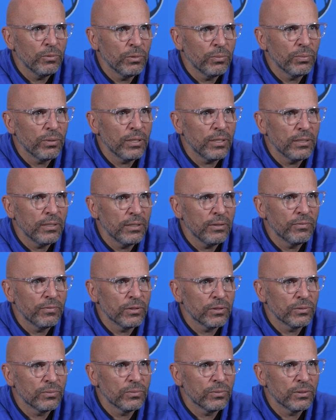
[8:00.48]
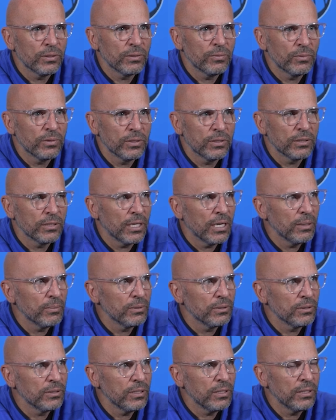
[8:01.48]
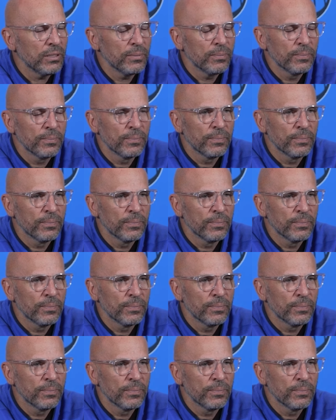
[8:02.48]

will play defense when the time is needed.